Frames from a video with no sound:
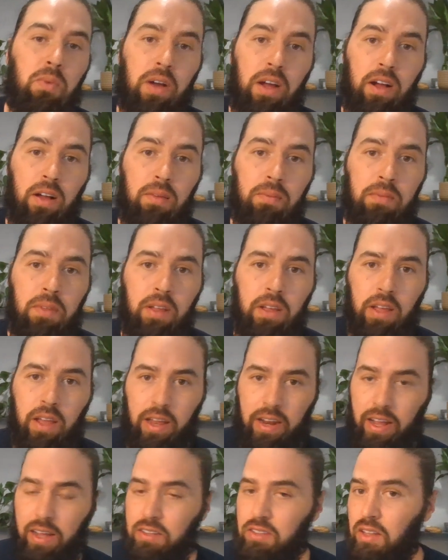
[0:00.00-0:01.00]
well
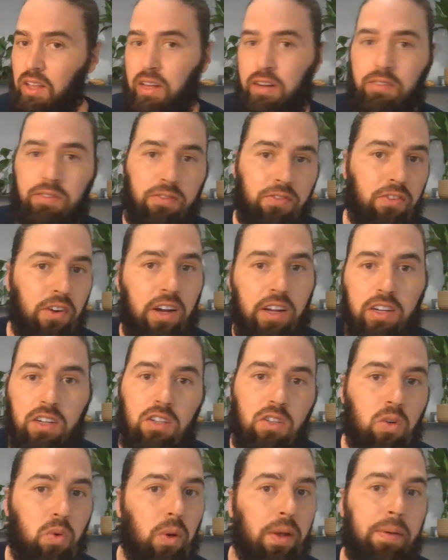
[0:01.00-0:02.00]
and has a lot of
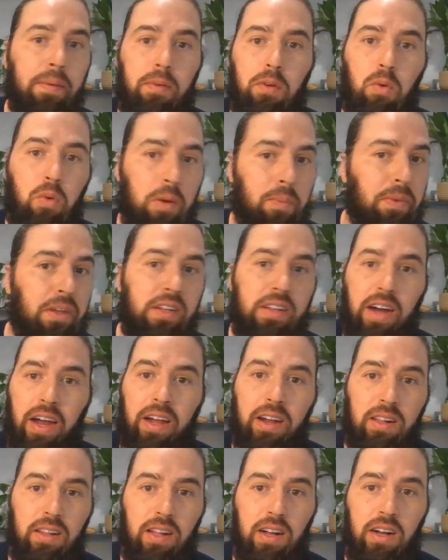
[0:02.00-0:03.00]
fun, quick, quippy
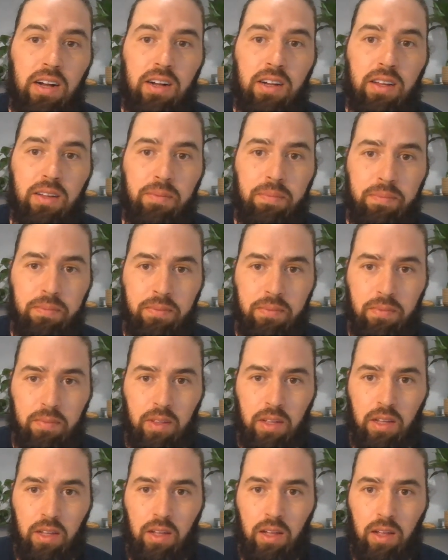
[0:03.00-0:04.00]
dialogue,
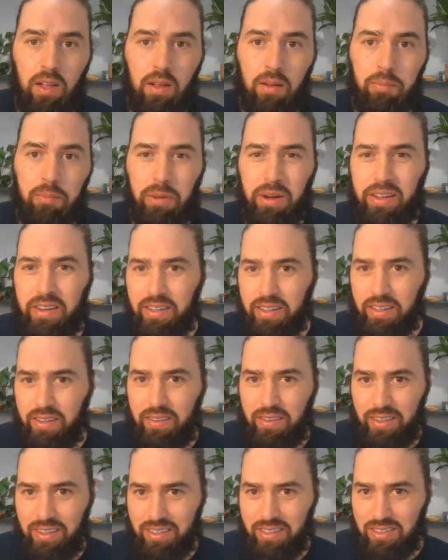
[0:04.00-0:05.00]
but
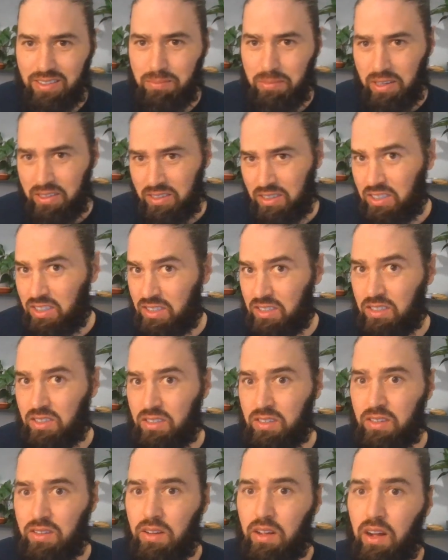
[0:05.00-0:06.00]
its messages
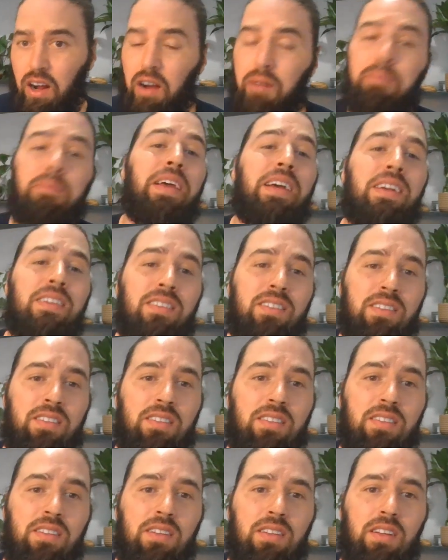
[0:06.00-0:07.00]
are mixed,
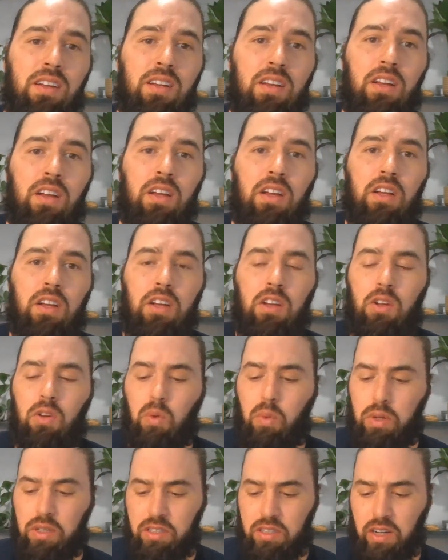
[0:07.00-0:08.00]

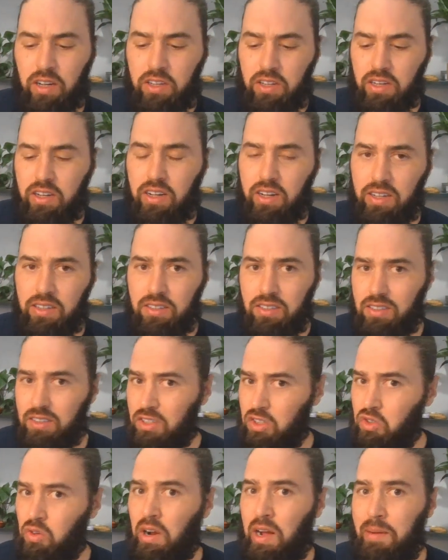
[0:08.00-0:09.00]
which undercuts the
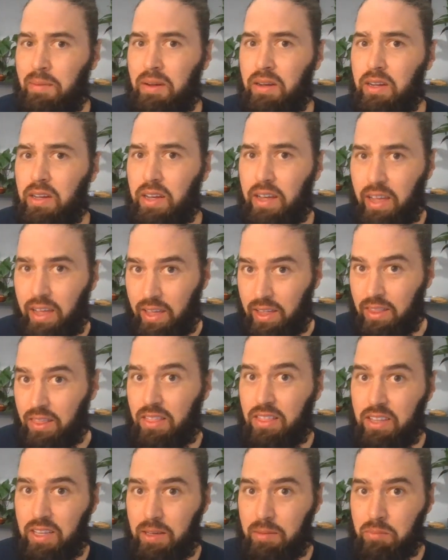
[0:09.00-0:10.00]
drama and
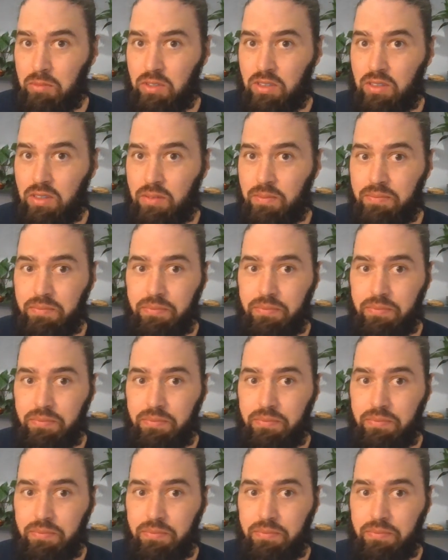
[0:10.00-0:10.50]
themes.